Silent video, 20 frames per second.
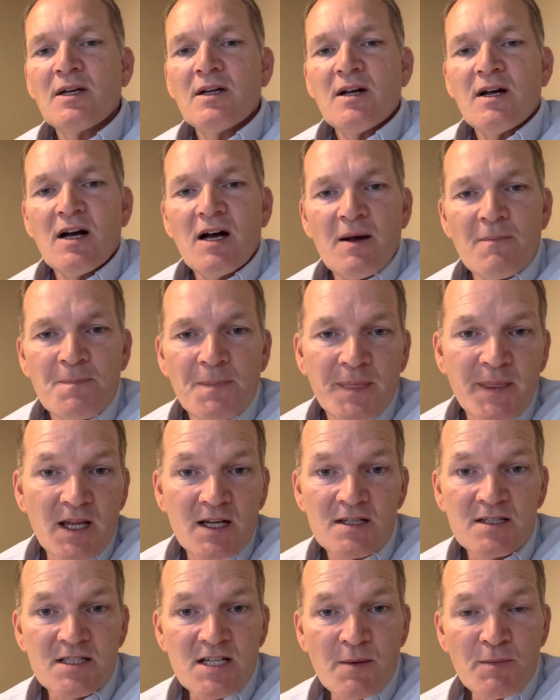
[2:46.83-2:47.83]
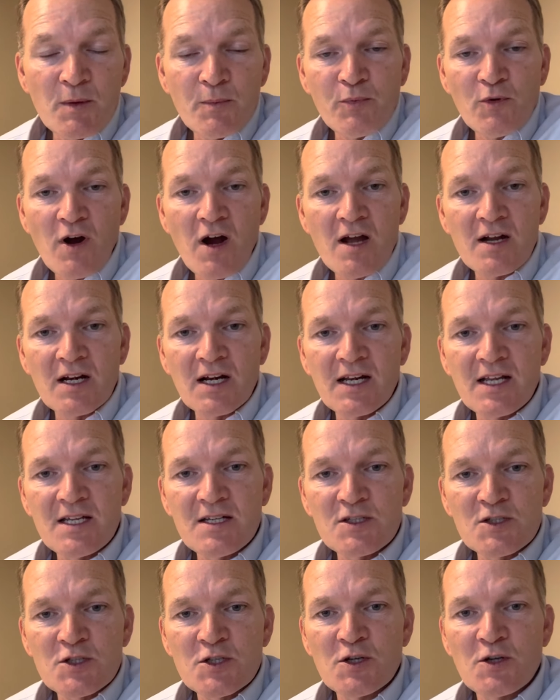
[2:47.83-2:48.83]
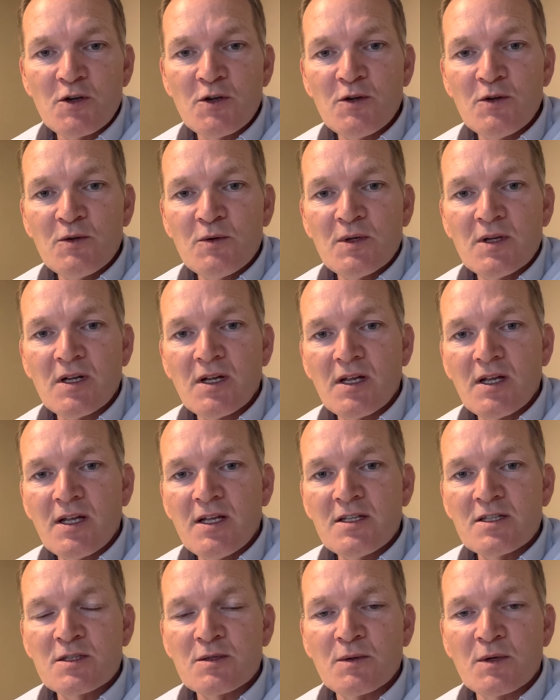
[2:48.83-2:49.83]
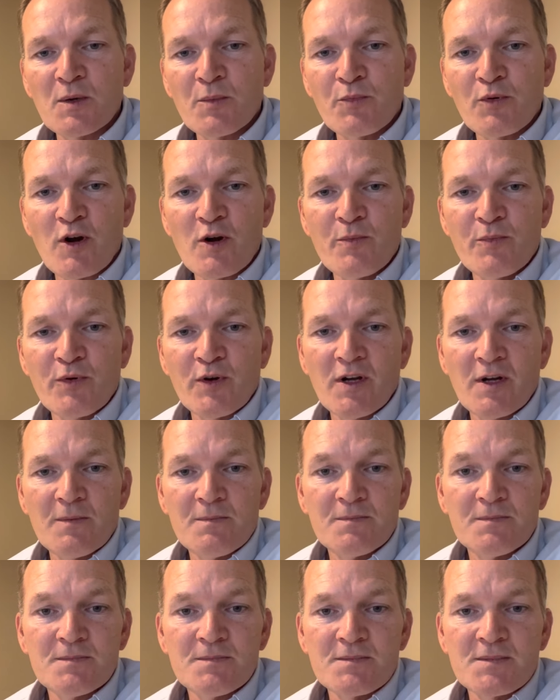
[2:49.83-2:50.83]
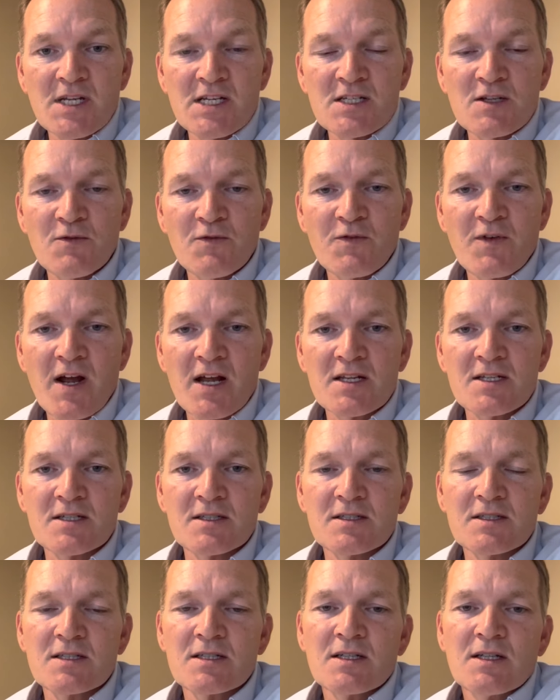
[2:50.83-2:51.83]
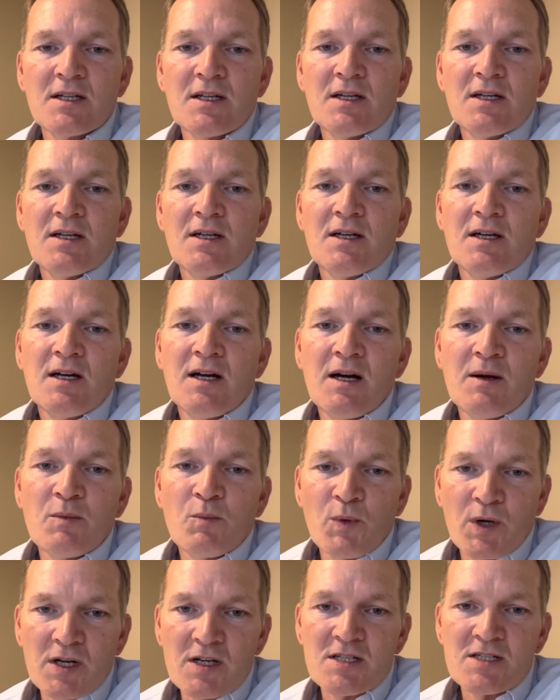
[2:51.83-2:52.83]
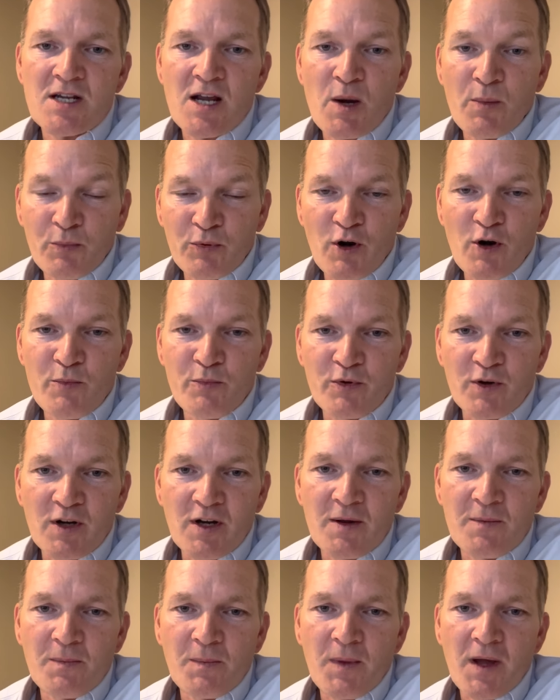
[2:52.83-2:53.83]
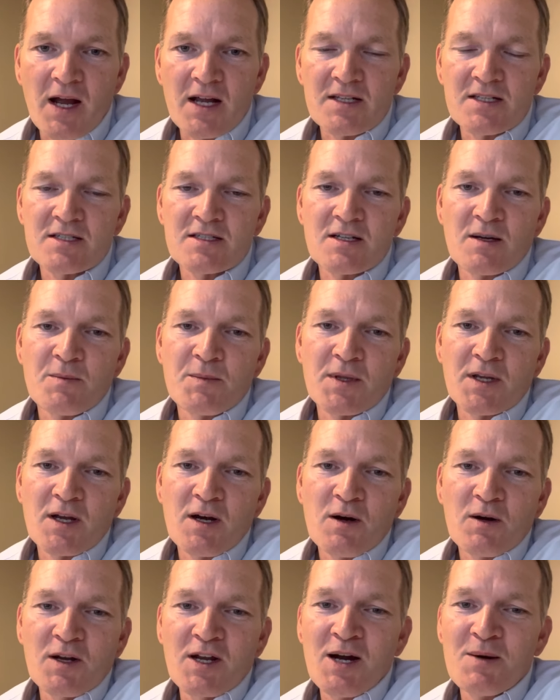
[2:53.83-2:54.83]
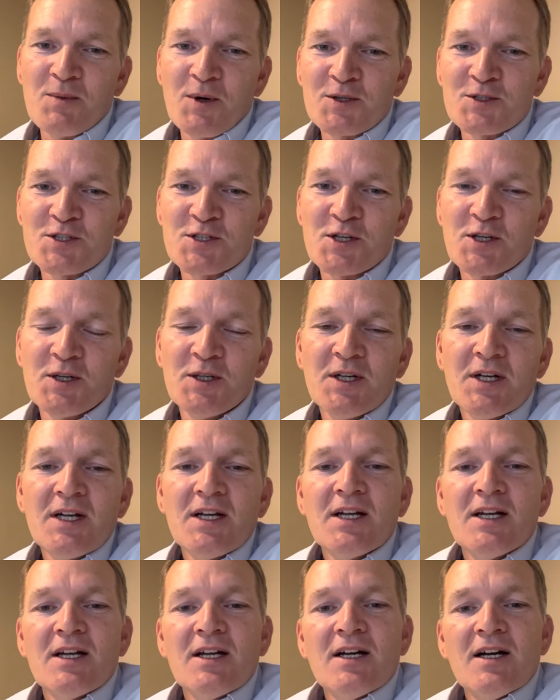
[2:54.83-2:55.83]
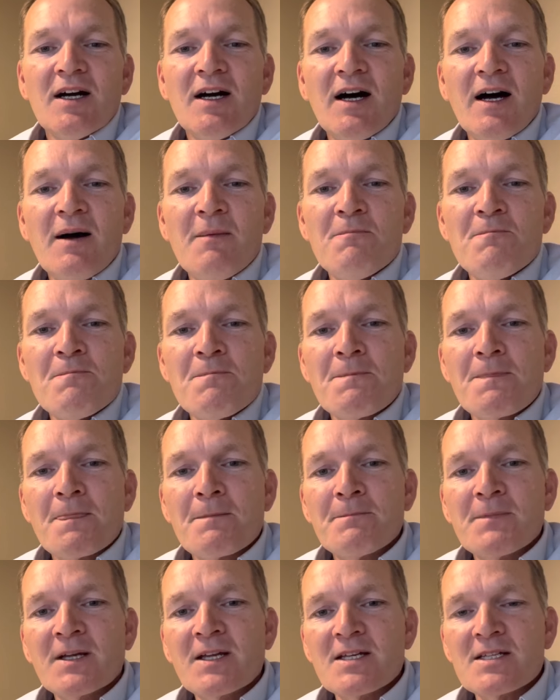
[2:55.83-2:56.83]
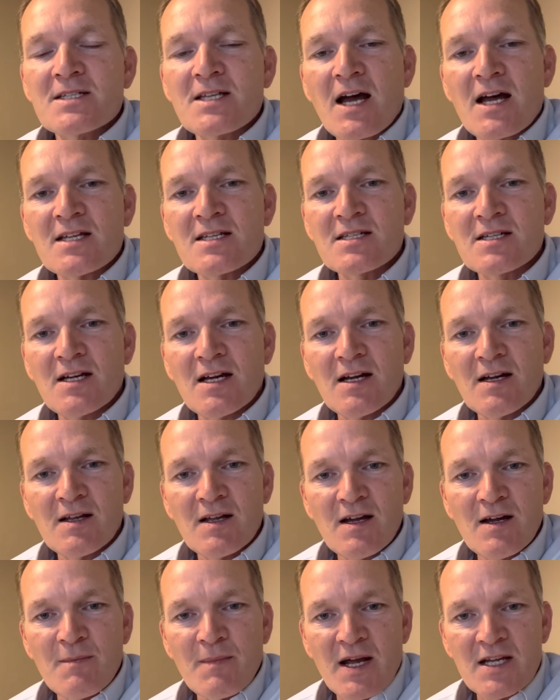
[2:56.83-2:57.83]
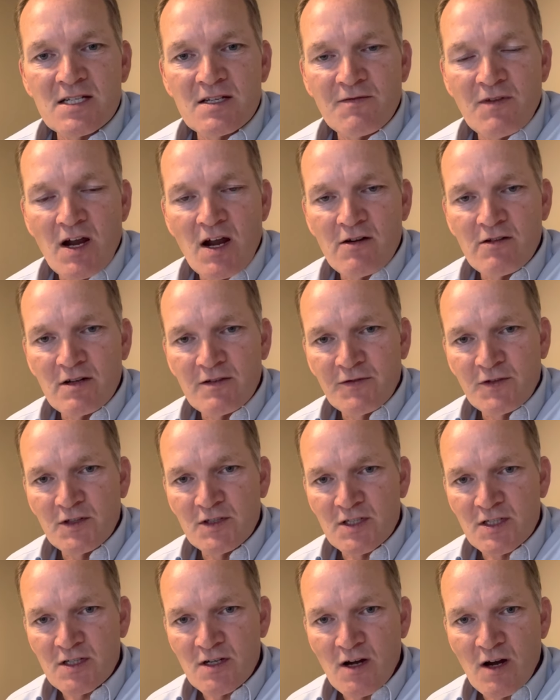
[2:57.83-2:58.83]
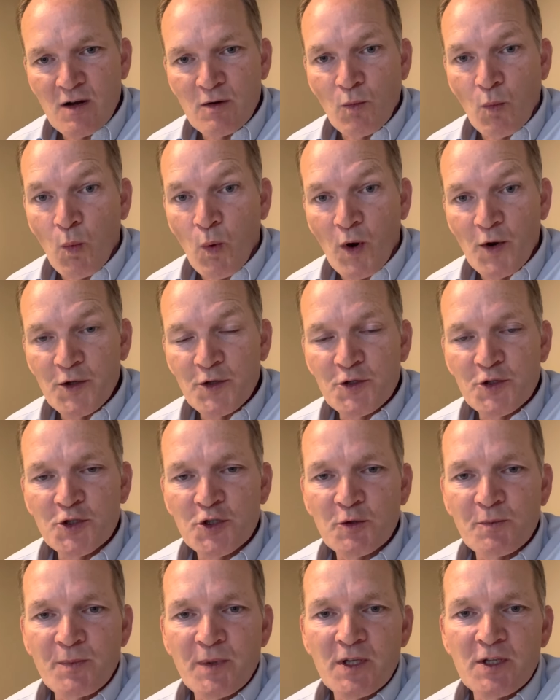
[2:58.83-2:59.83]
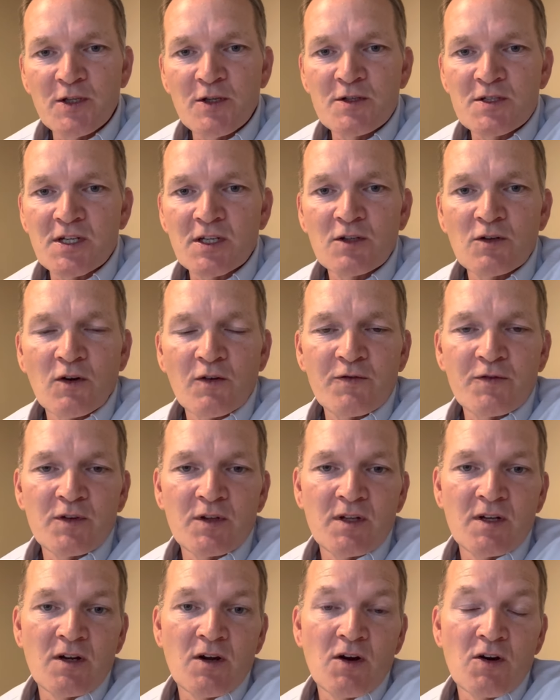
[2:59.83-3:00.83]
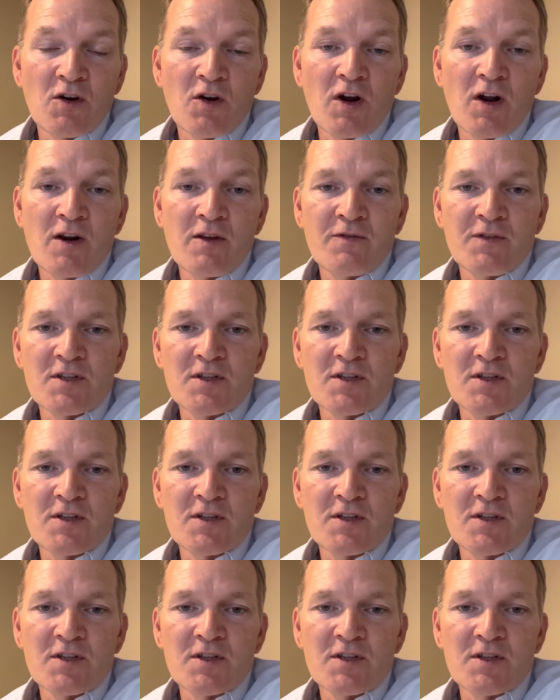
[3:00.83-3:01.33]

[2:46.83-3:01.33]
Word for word: Um, dip the bridle into, into an appropriate disinfectant. Uh, when I say appropriate, that's something I'll come on to um, because that's a, a, massive area of concern, what you should be using, not, for, you know, not only for